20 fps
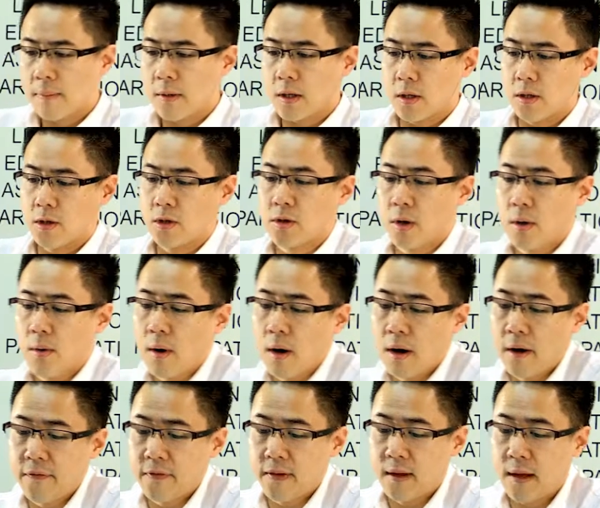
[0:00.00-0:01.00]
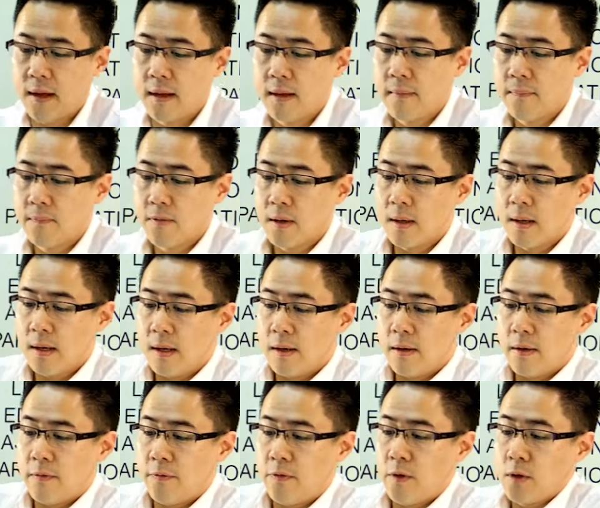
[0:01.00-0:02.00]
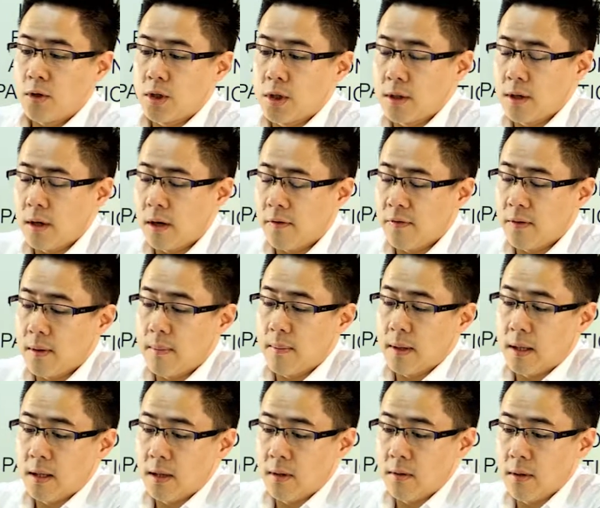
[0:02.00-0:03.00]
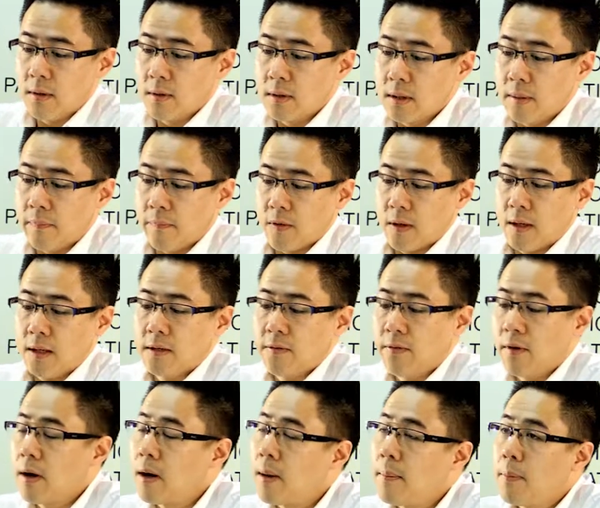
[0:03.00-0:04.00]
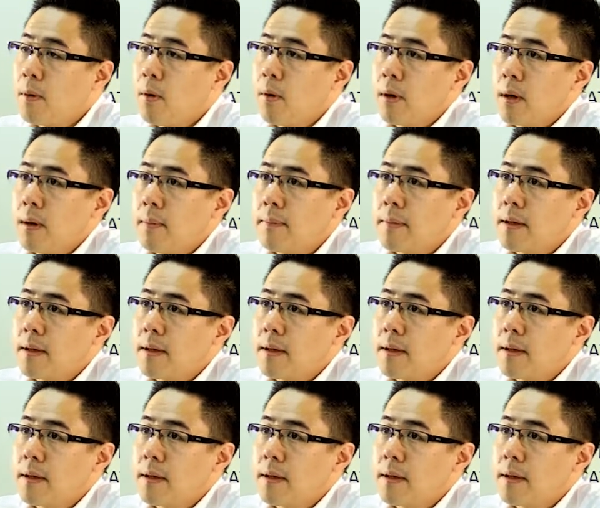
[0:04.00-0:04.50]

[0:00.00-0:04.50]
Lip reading: Control of the fusion of the materials, it's very important